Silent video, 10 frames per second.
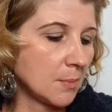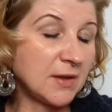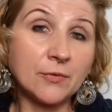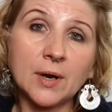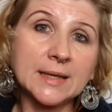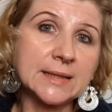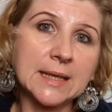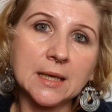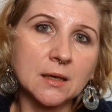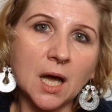Before I
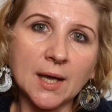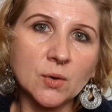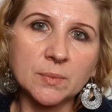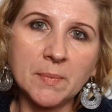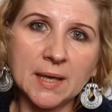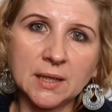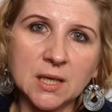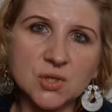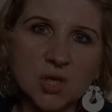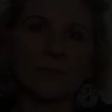think I got my
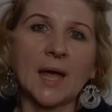Ninja,